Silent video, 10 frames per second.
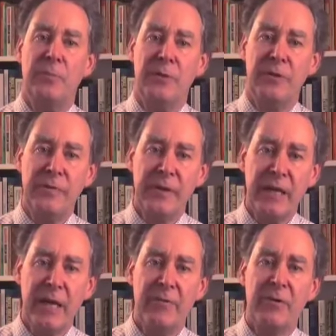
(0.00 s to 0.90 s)
but if the
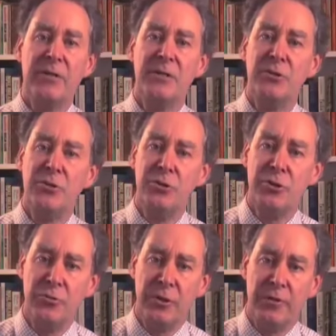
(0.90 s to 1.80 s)
carer is in
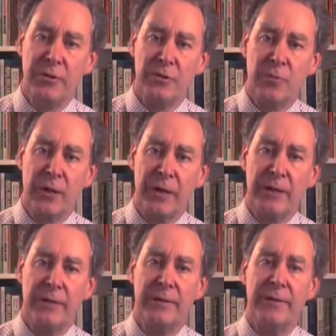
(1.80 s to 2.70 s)
tune in this
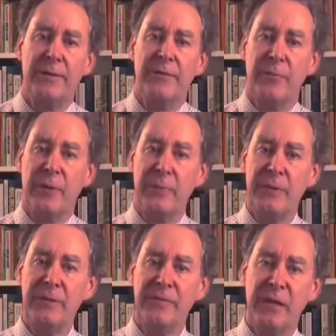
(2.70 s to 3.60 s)
way, the
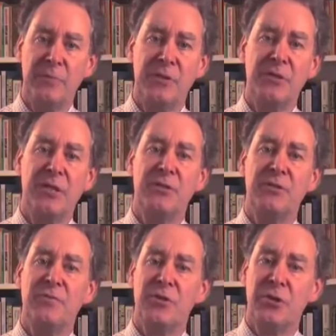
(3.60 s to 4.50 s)
baby develops a
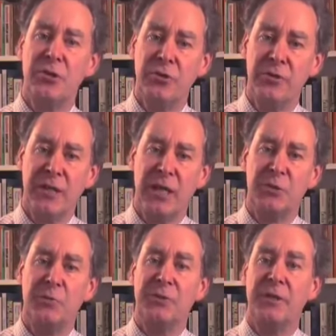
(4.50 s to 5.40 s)
sense of secure
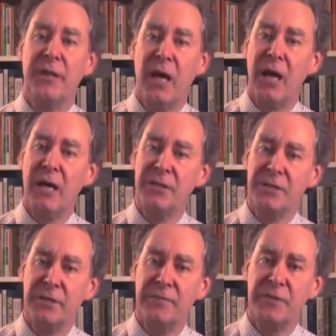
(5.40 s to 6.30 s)
attachment and high
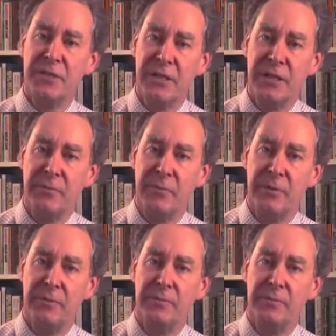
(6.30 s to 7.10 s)
self-esteem.